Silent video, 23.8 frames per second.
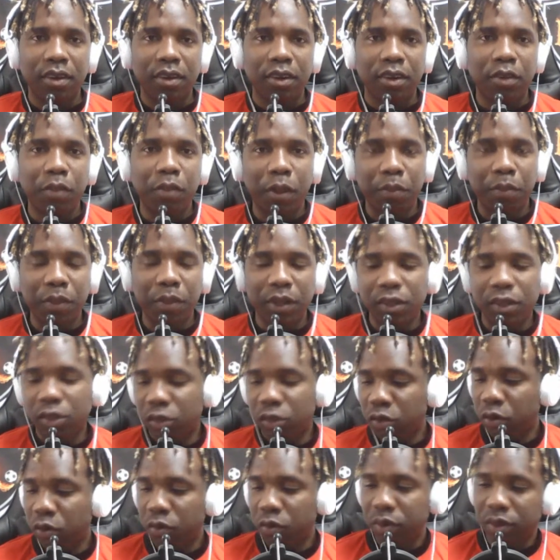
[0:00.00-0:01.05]
Remember the
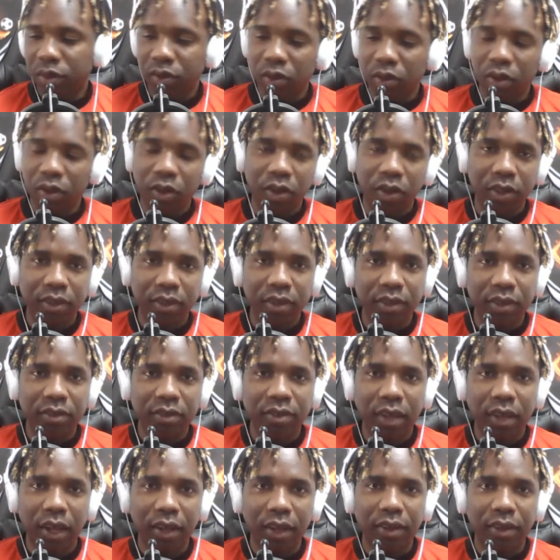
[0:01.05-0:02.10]
show, we talk all
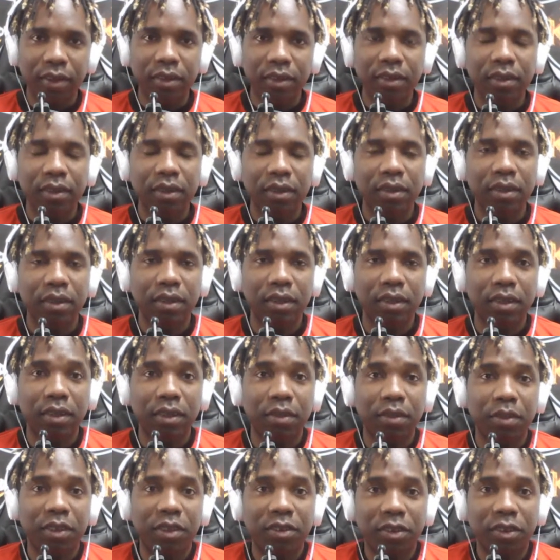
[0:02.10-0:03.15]
things soccer.
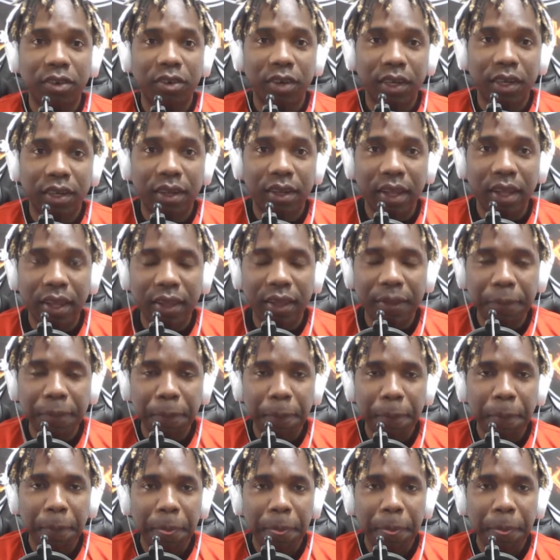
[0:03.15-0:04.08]
It's a great day.